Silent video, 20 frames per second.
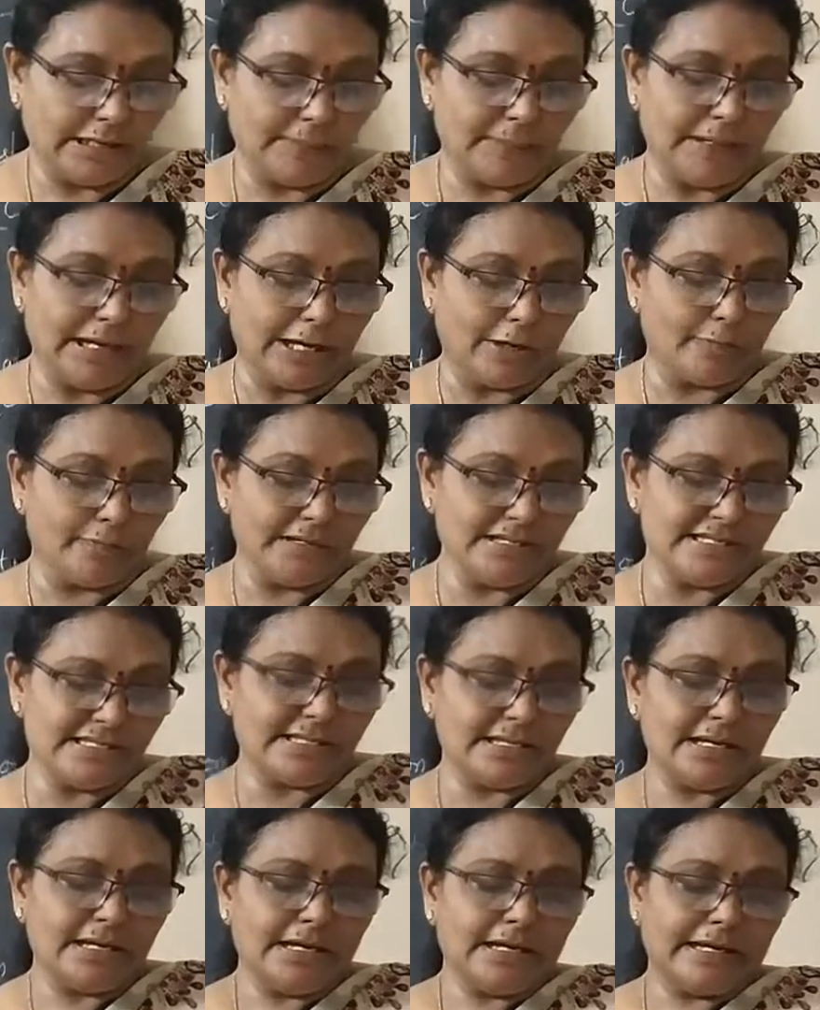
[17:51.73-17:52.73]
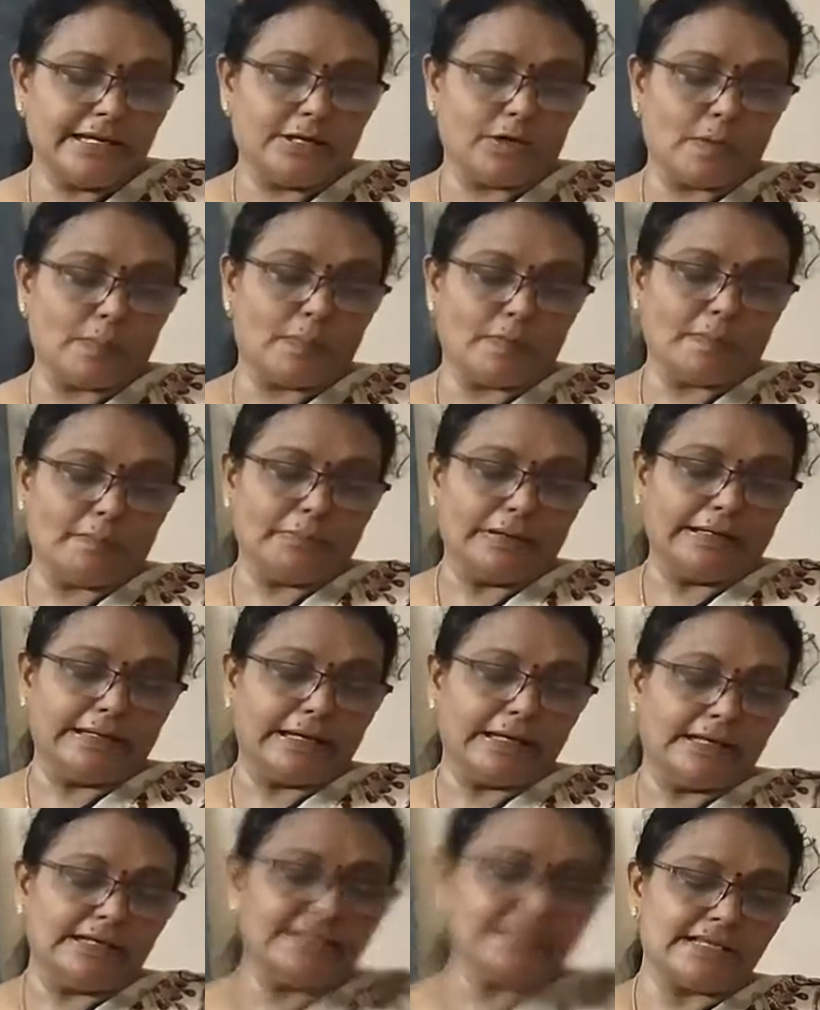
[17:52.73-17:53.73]
Archipelago means a group of
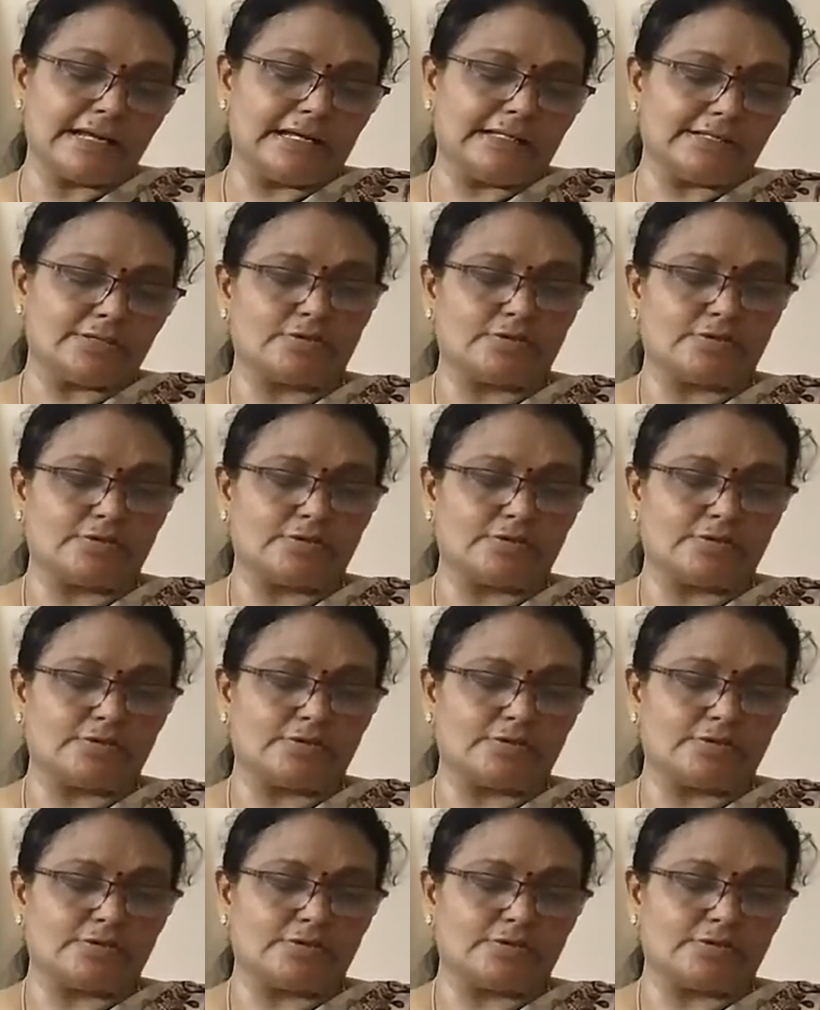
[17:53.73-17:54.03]
many islands.